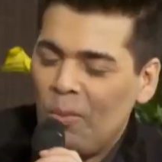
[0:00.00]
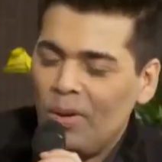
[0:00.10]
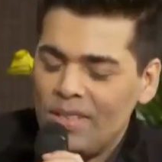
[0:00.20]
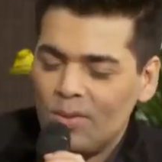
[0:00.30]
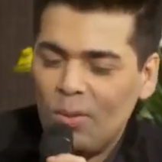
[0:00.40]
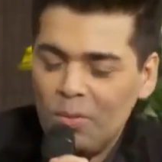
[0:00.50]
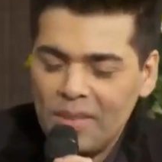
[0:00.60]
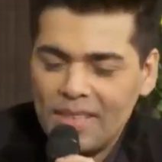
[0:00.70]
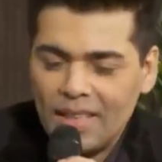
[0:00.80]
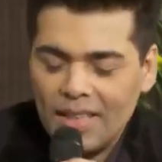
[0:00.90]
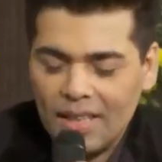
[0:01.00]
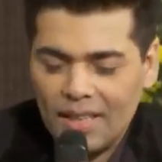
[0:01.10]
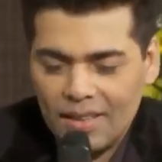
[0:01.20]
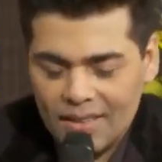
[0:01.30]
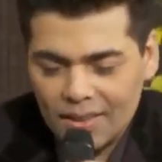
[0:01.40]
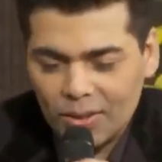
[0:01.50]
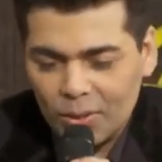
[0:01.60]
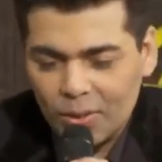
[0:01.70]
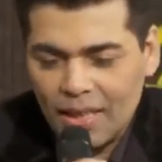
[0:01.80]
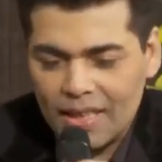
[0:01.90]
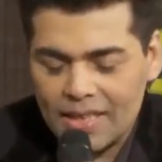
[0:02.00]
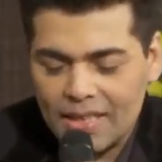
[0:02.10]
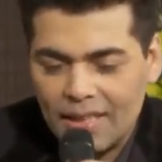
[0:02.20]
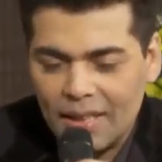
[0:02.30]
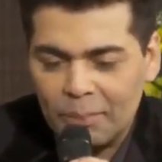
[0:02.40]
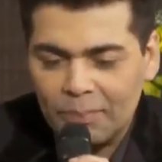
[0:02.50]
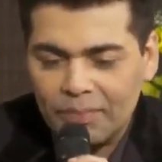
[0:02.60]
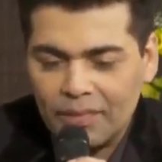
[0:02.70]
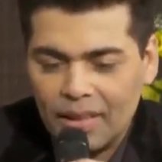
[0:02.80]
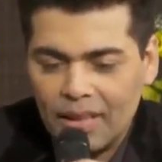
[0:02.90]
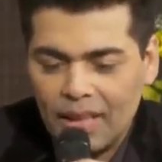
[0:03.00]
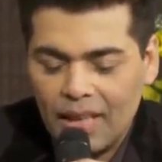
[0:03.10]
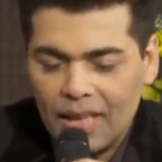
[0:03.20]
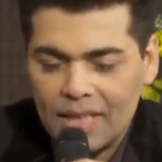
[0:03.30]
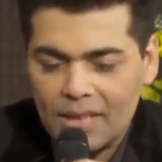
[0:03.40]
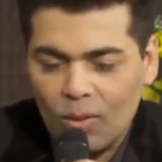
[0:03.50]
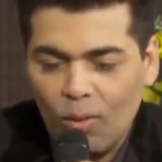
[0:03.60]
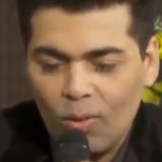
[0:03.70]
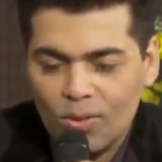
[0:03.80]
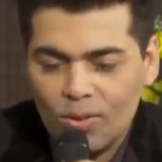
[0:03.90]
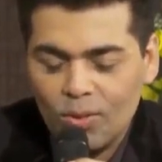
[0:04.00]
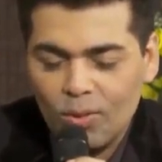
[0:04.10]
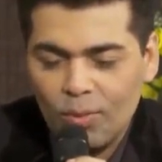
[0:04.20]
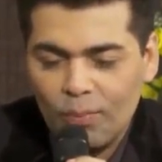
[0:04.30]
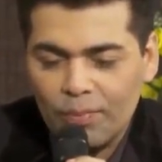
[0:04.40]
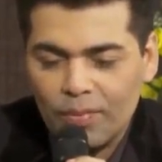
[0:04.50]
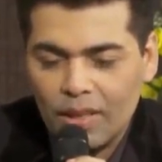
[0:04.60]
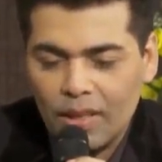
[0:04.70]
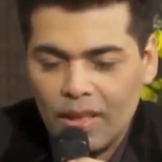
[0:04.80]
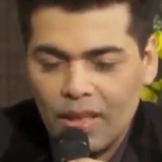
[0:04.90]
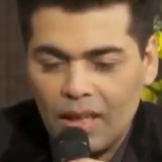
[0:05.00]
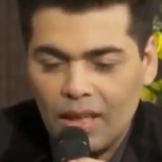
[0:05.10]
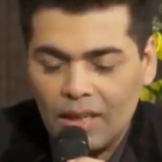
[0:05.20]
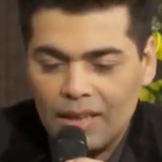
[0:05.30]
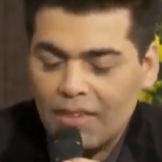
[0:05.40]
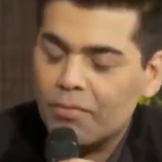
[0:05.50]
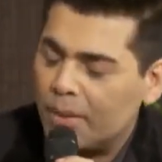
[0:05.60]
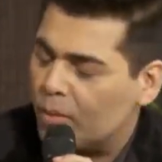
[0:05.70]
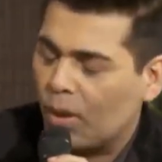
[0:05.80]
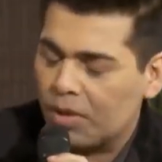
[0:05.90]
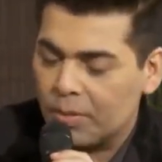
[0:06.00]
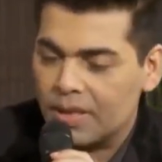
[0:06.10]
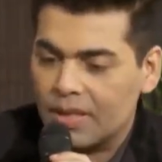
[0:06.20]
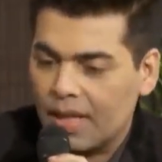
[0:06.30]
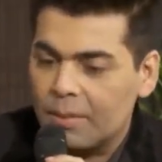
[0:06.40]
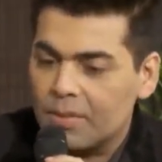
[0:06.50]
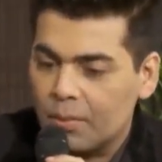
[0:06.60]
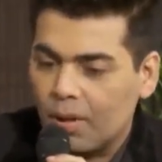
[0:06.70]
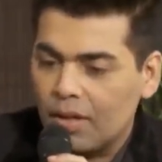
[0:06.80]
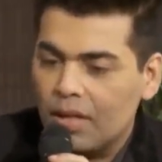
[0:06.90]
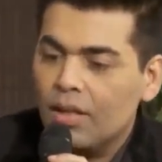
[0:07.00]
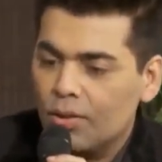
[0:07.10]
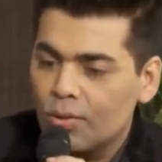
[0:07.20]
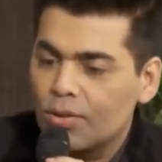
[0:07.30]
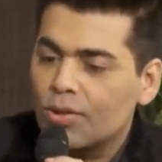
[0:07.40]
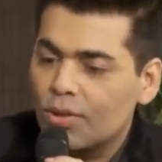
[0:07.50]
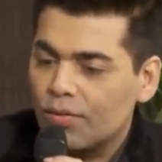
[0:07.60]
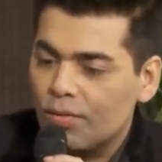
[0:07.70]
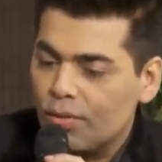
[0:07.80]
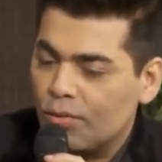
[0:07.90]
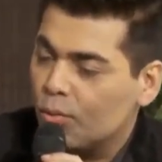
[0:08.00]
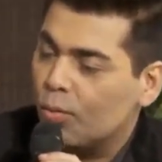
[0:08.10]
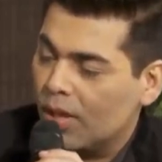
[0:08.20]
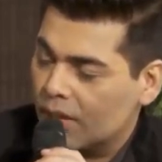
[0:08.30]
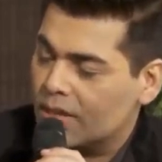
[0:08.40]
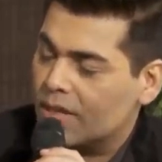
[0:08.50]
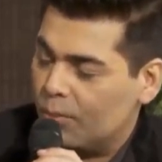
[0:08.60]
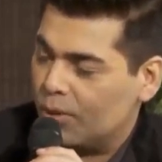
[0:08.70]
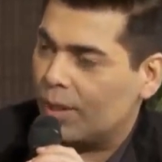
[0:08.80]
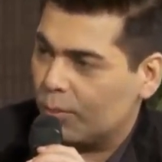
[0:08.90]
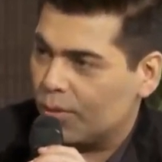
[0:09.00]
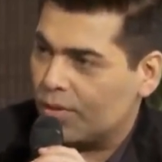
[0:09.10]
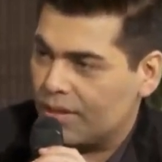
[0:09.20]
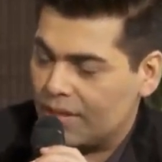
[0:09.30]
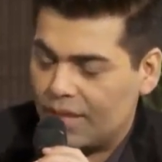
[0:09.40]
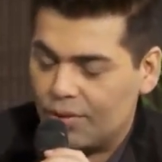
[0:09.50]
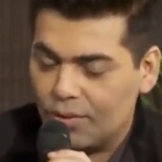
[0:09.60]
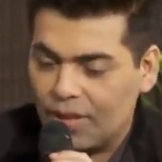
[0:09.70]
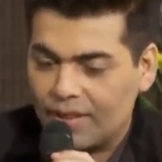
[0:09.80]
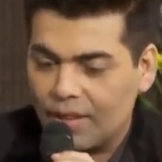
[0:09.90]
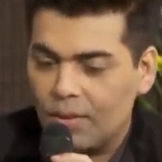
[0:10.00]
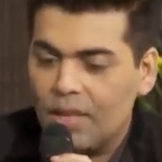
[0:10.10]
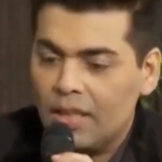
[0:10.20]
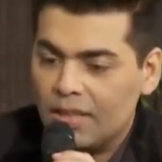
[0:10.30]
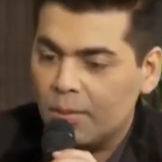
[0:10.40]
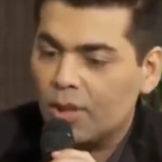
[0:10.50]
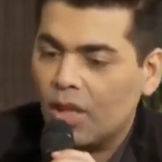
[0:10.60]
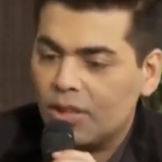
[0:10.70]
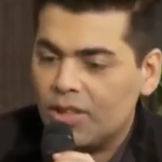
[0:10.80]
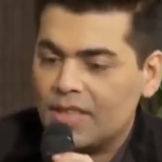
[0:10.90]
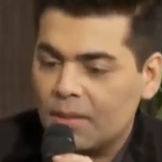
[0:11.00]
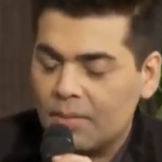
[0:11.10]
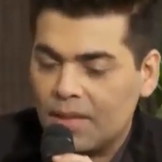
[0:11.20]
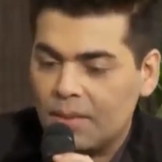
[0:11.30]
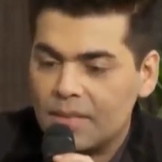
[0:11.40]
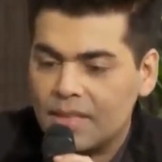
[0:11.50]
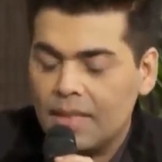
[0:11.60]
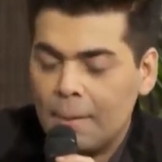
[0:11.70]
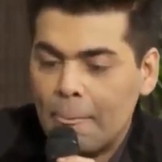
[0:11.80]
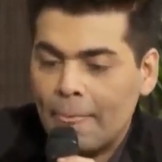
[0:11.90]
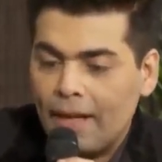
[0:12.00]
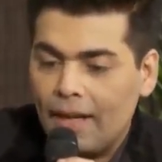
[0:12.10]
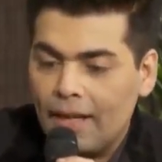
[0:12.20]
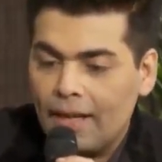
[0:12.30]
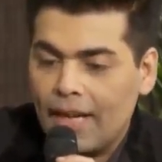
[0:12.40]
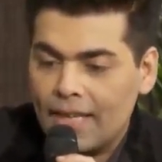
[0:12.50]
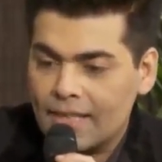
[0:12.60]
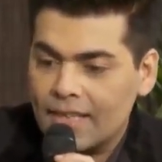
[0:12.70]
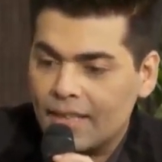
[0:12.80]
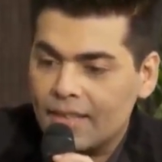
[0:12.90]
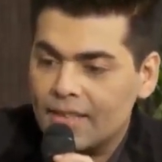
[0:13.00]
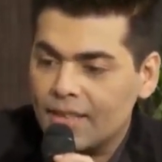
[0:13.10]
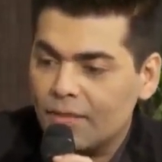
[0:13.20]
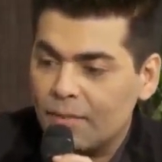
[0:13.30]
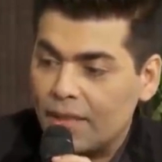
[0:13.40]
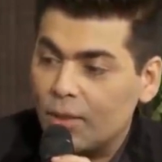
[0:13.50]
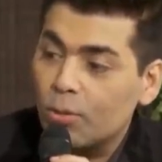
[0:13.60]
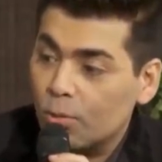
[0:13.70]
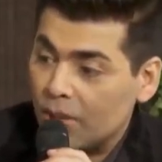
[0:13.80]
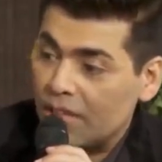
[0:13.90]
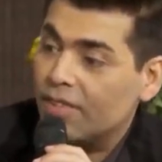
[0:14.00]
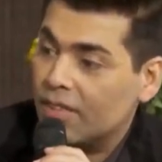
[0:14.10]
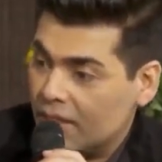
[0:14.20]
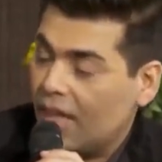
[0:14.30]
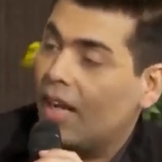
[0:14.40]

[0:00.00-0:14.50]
What is always… Sadhguru has also left me in wonderment at times about the usage of two words, which I'm going to say to you right now. Terminology sometimes has a tendency of making you even